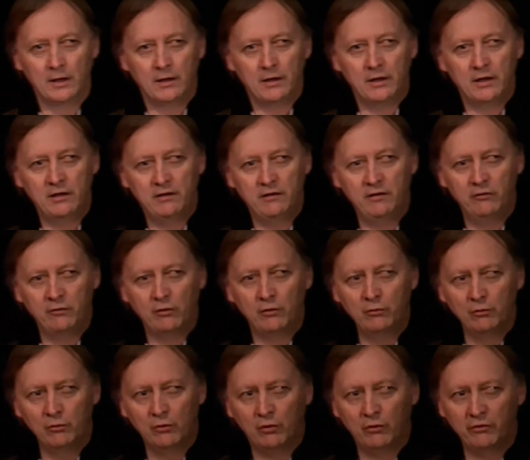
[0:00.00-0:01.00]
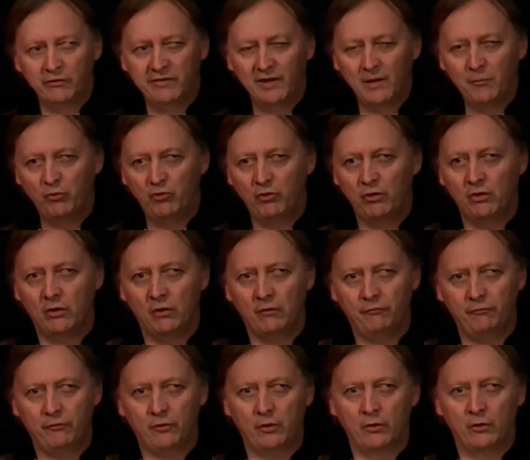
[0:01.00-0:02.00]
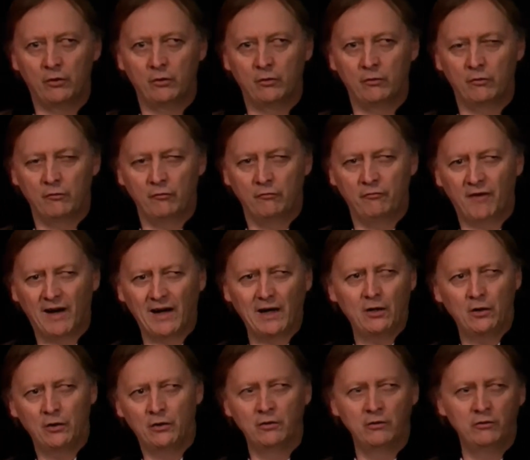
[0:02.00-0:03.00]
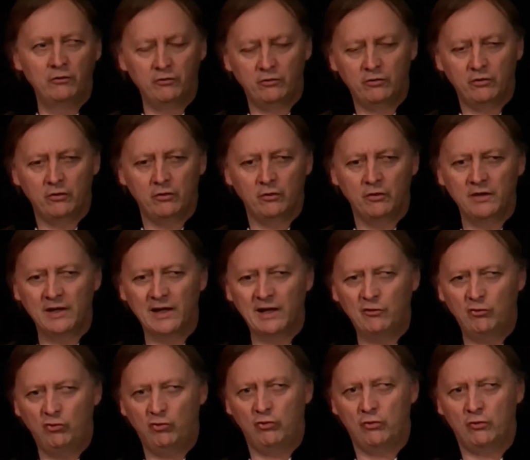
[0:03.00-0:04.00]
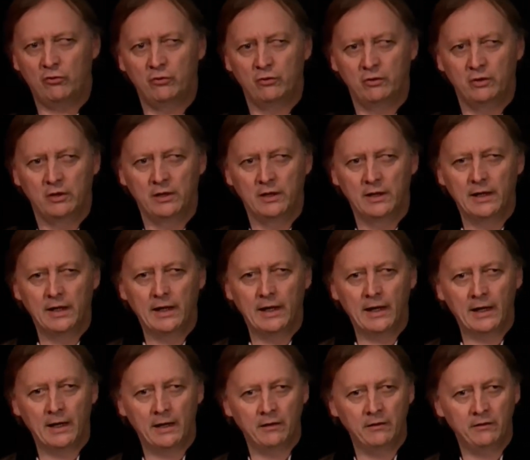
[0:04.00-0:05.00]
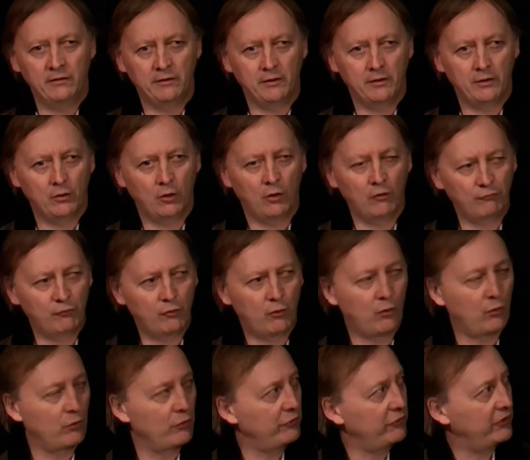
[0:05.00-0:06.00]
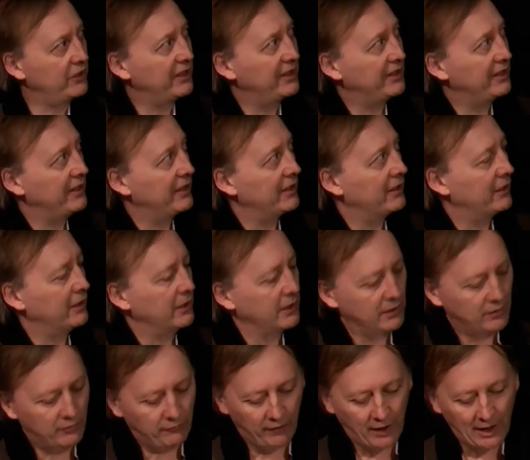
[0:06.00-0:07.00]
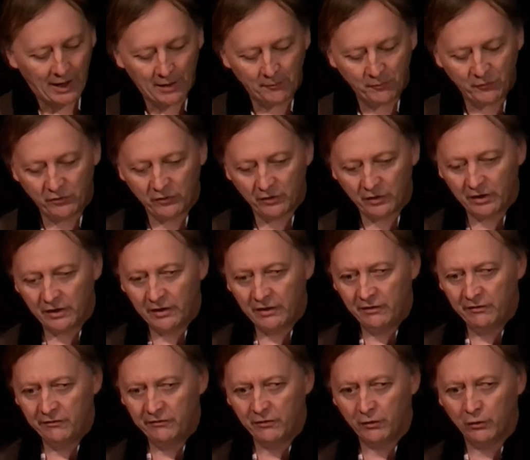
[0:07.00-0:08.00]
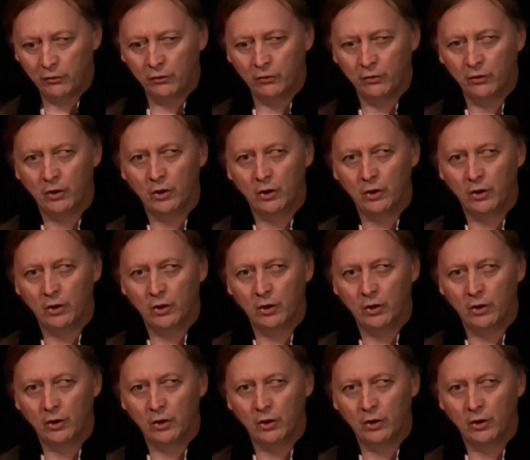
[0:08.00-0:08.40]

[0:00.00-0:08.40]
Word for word: It is a new conception of violent nature, and of course here Rapt is a